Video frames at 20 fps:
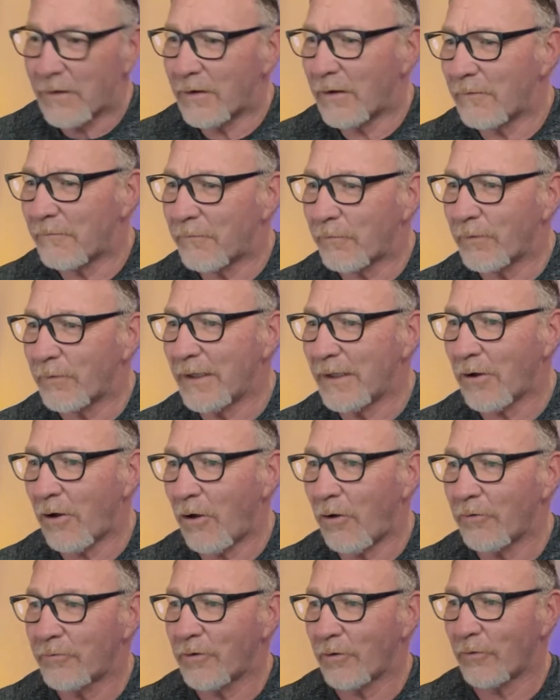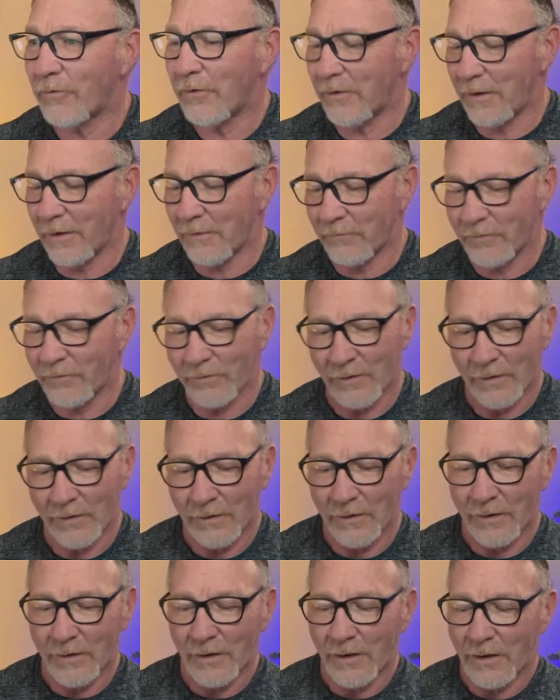free alternatives?
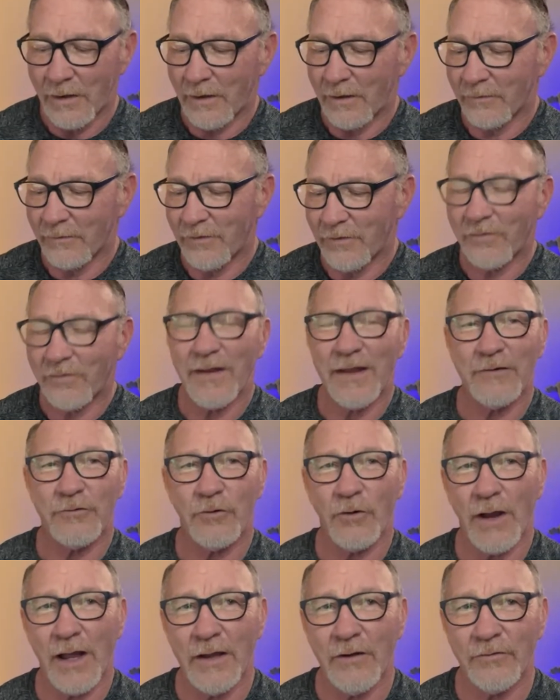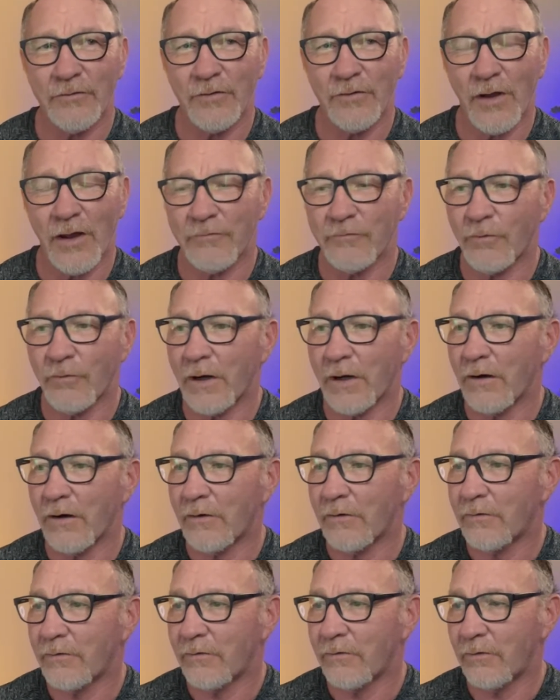Just that trial software,
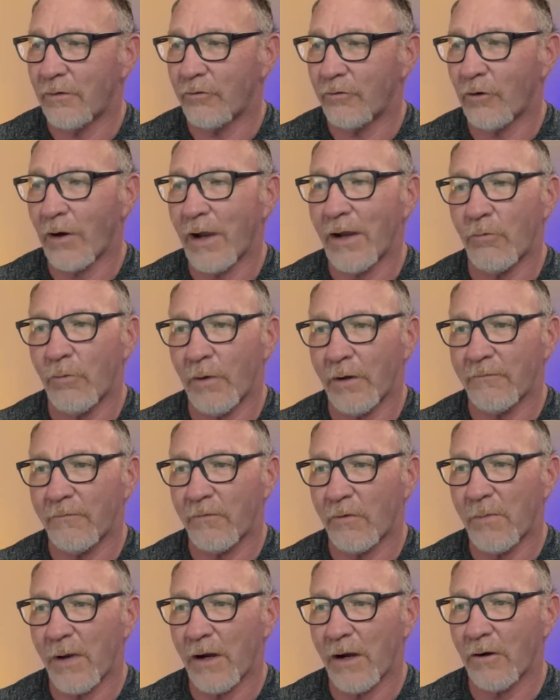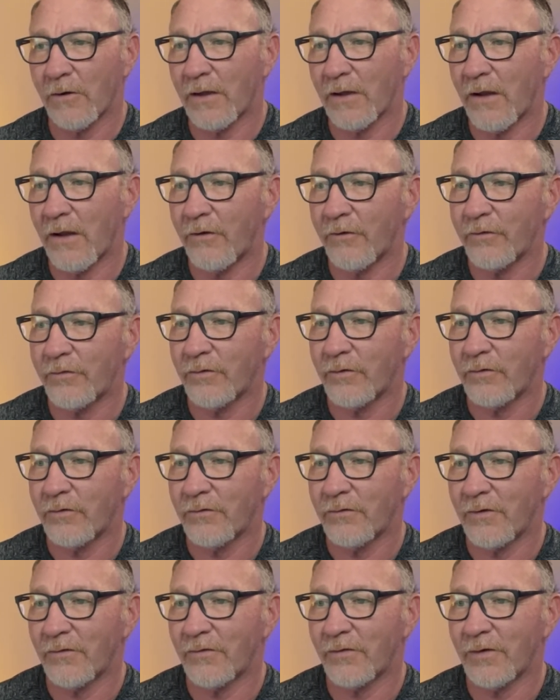the trial one for Parallels,
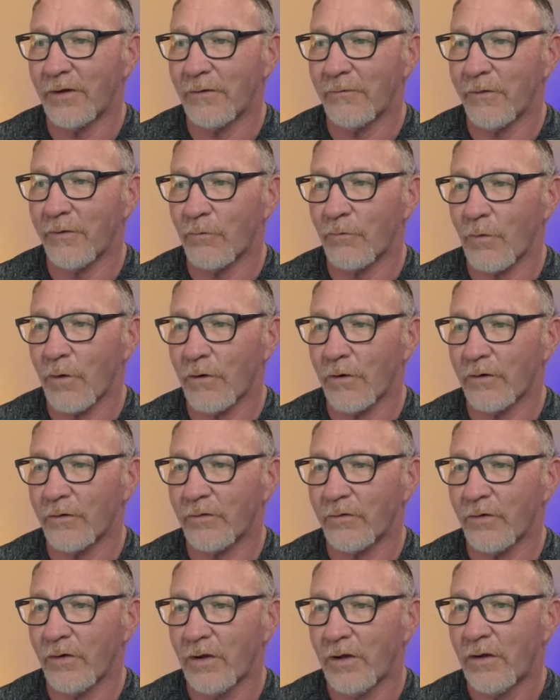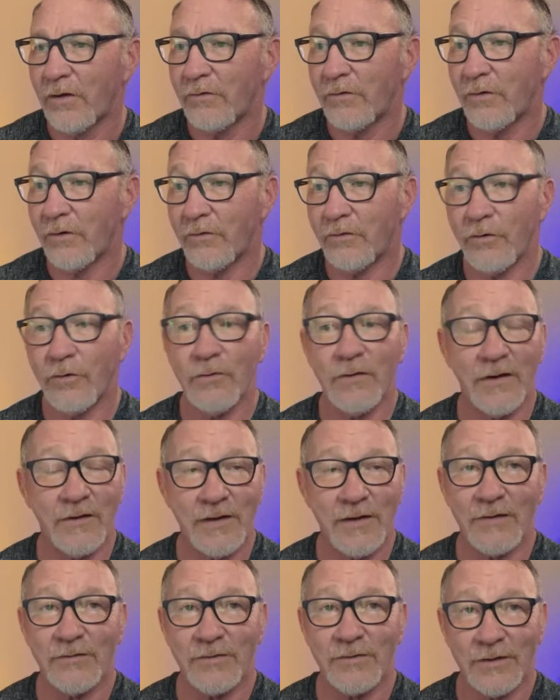to see if it works, to do the
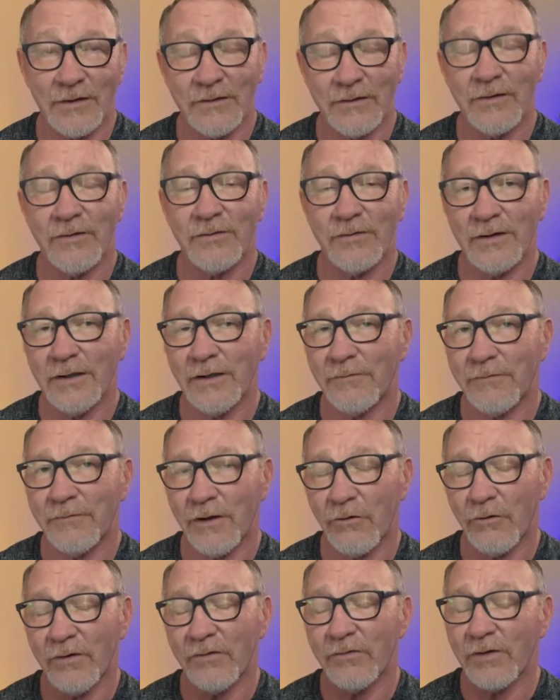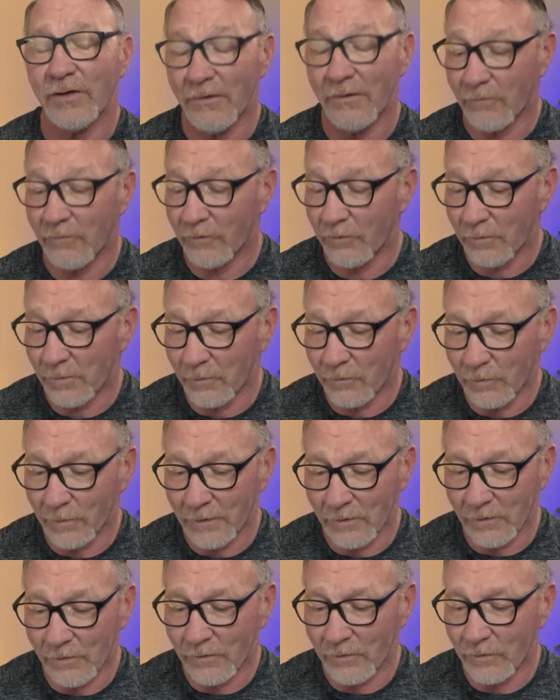testing to see if there is a difference
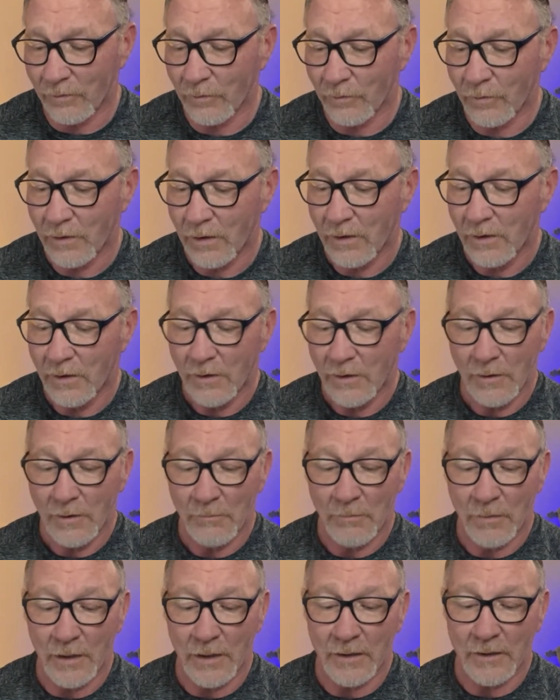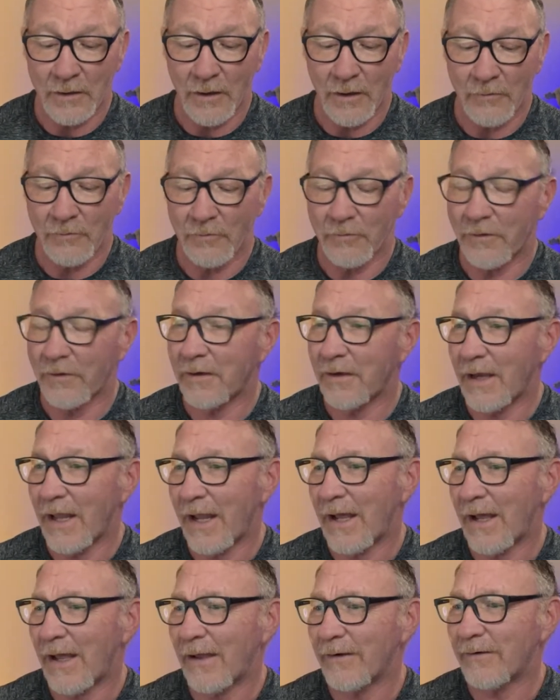between the two. But other than
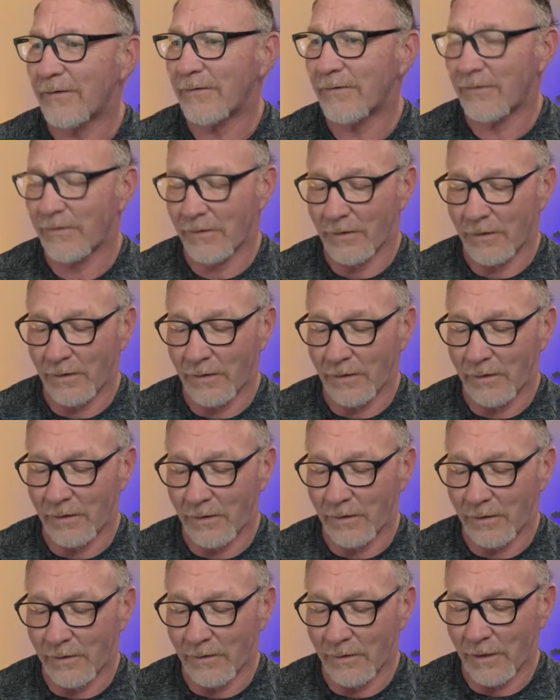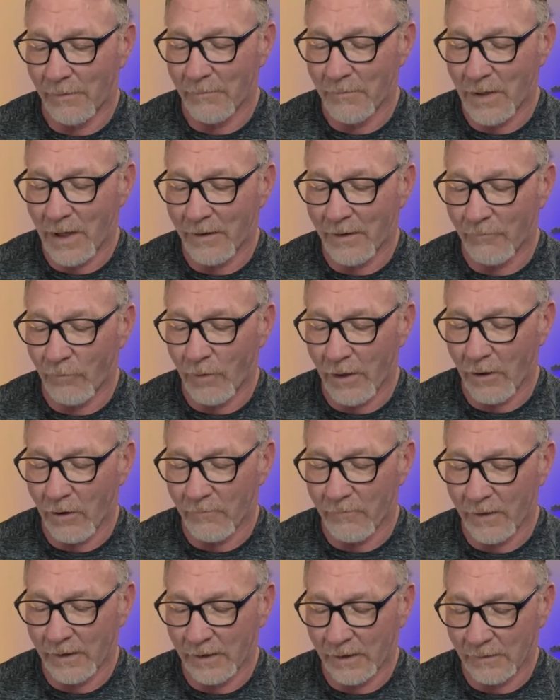that, I'm not aware of any.